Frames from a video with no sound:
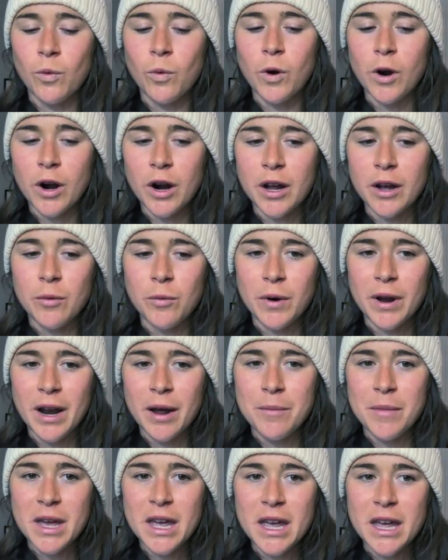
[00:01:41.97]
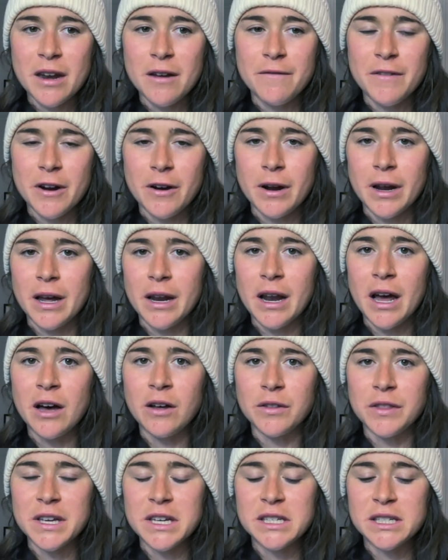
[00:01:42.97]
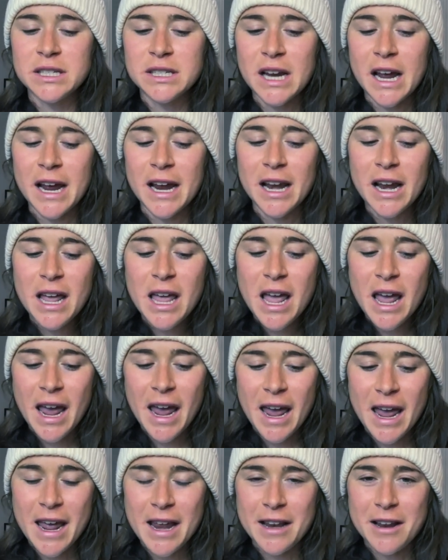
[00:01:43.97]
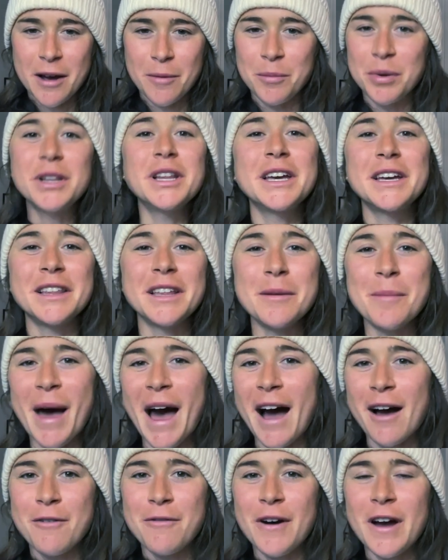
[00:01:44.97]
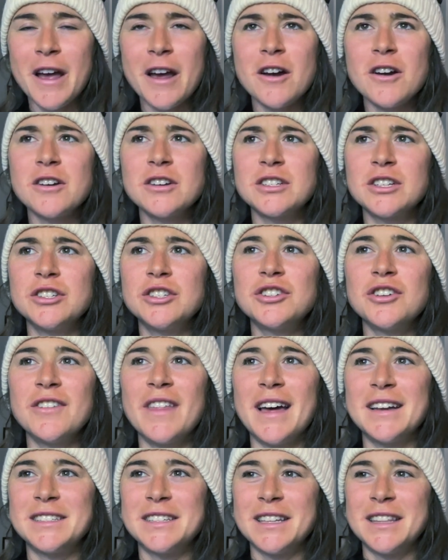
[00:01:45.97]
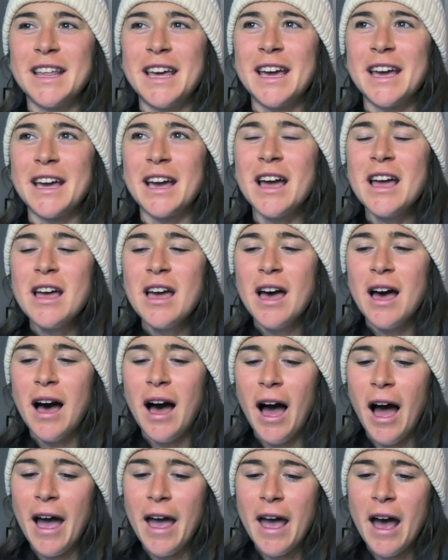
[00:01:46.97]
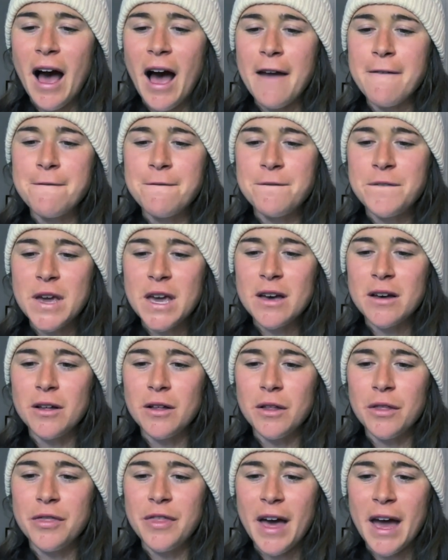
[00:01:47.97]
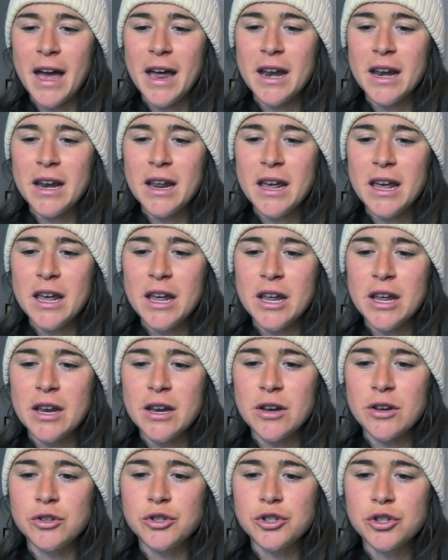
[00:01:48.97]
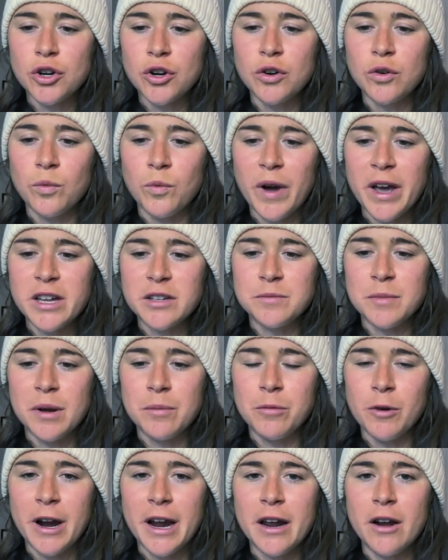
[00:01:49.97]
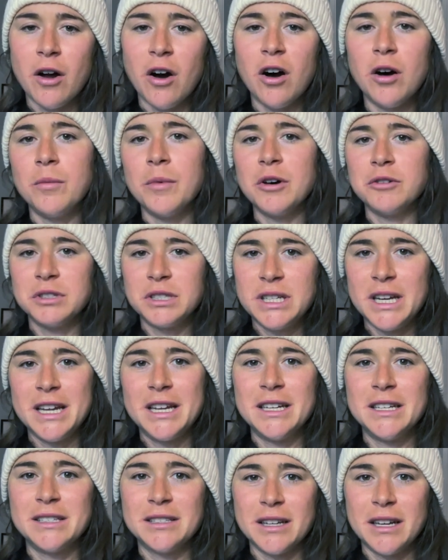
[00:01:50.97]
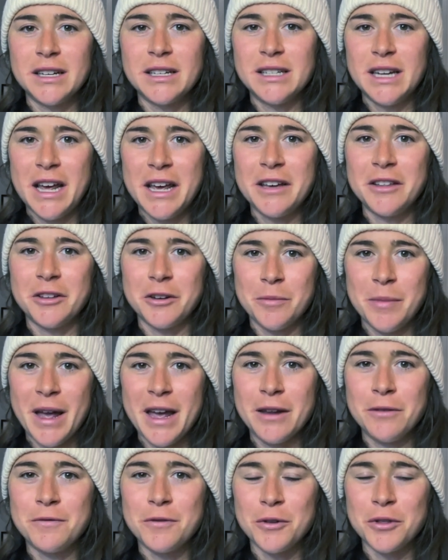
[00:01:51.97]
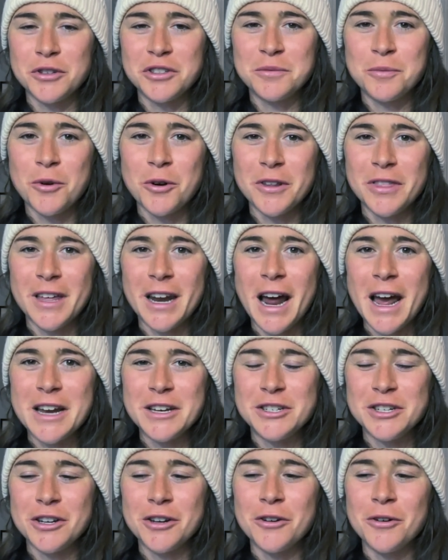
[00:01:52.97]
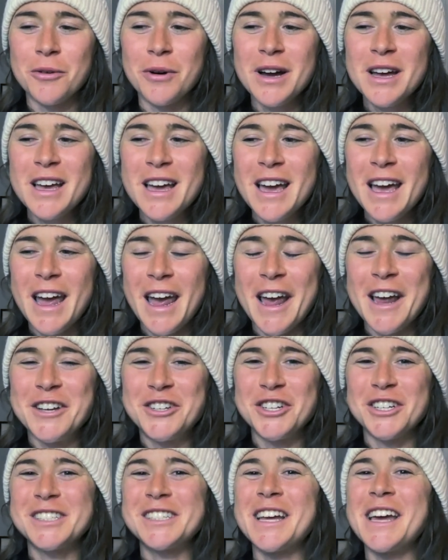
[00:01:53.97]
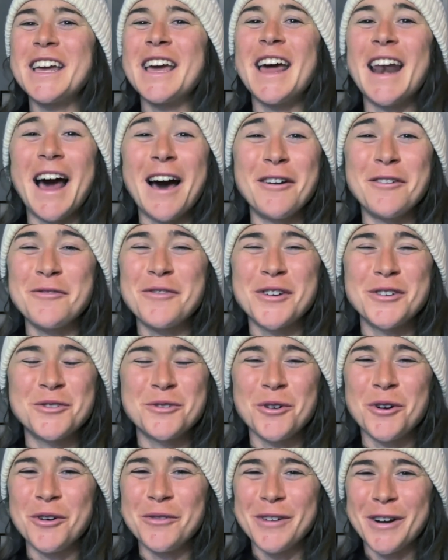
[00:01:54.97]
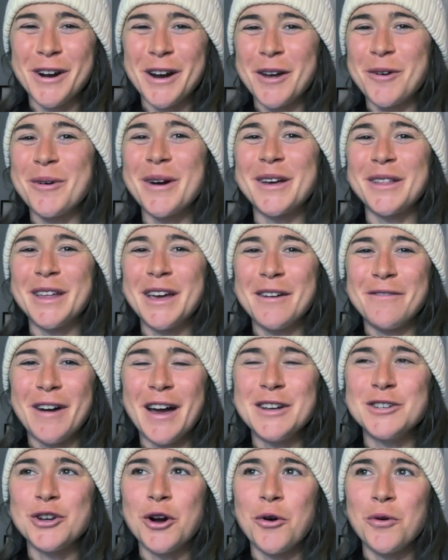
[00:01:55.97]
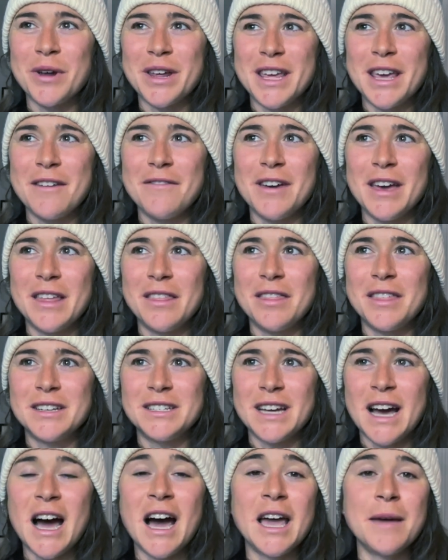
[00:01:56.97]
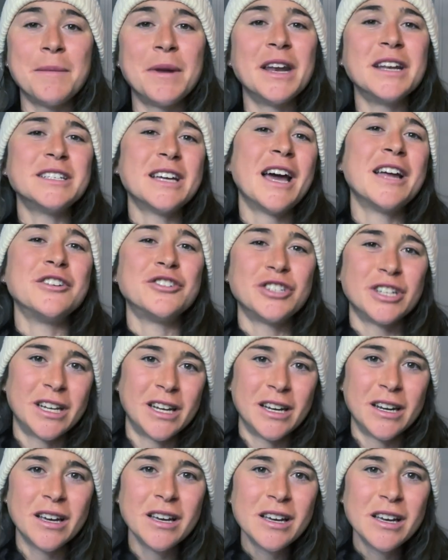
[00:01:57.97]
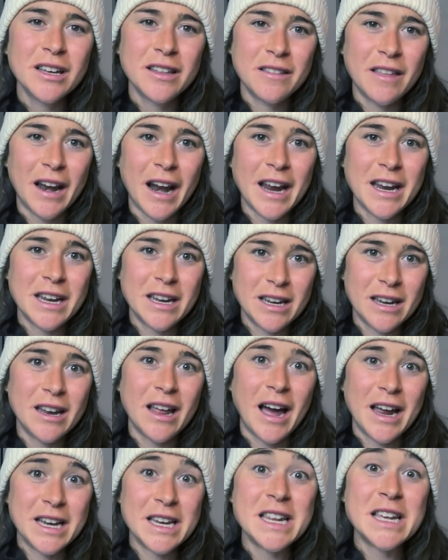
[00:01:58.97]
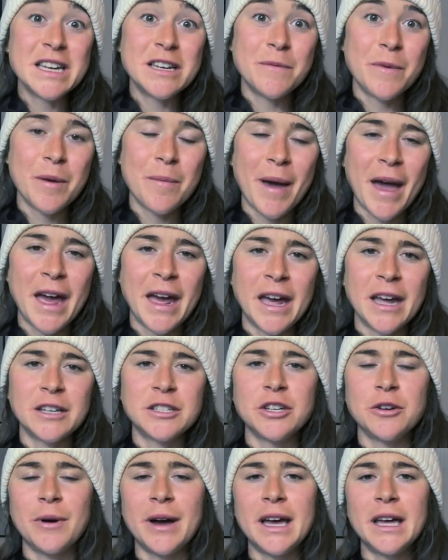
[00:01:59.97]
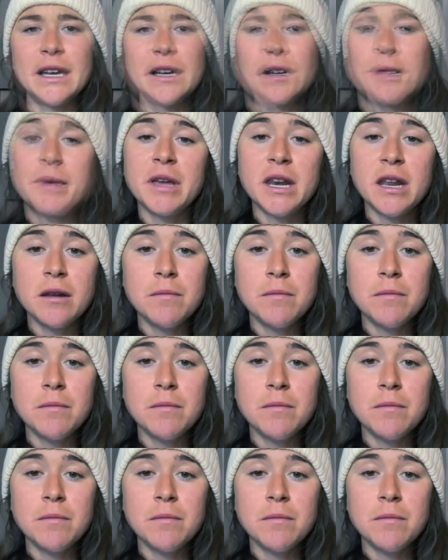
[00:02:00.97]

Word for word: the work and when I'm in a very unhealthy state, it completely backfires. And so that's the thing. I, I feel that in certain ways, my brain almost is like tailor made for the sport that I do. It just can get out of control very quickly if I don't give it the time and attention that I, I need to be paying to it. And